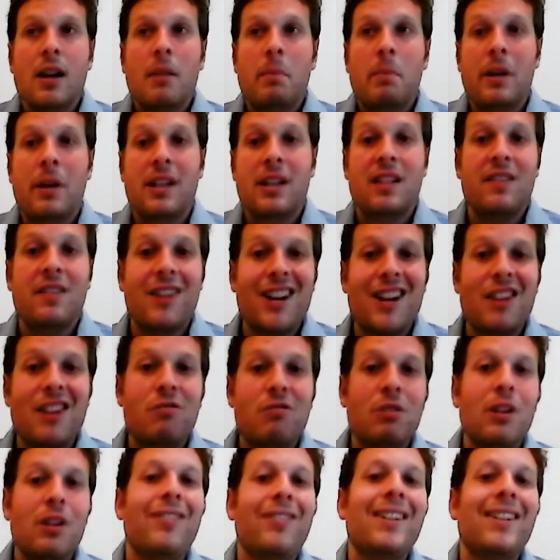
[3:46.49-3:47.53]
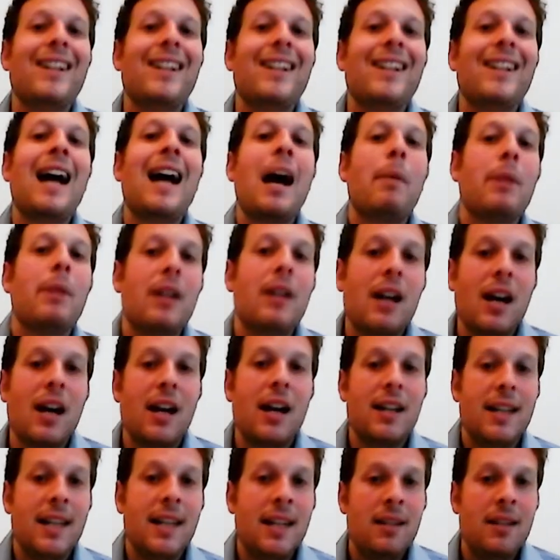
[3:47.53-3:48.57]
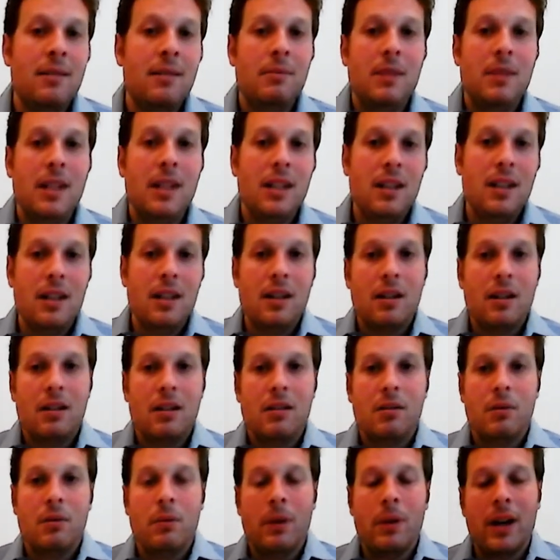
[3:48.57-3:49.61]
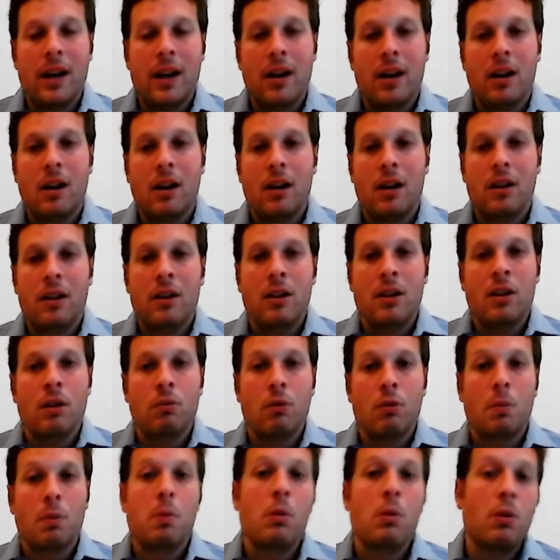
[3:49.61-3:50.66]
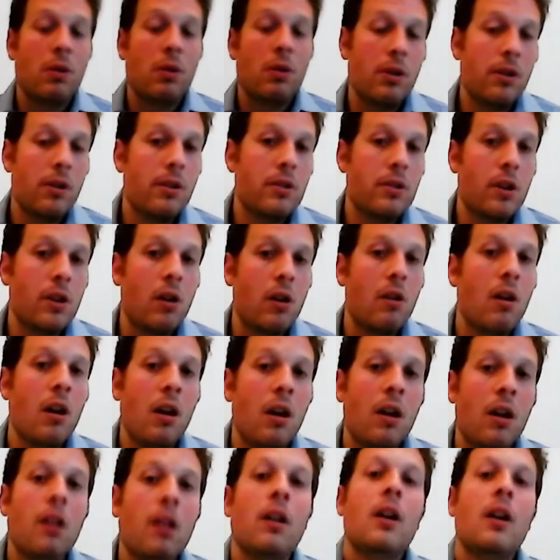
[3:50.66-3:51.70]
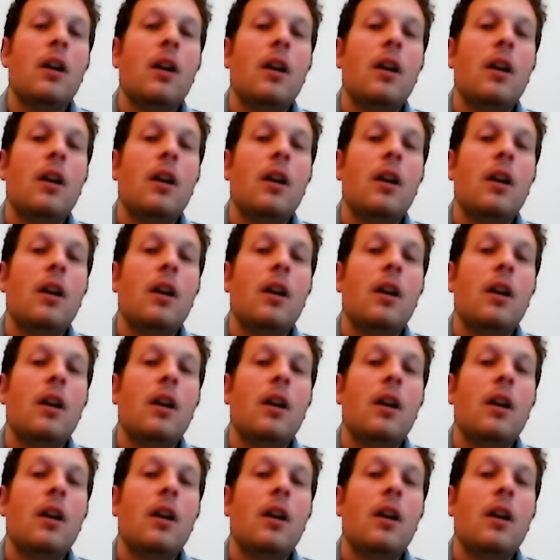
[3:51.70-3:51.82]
but it's a very real phenomenon in media where, you know, reporters are all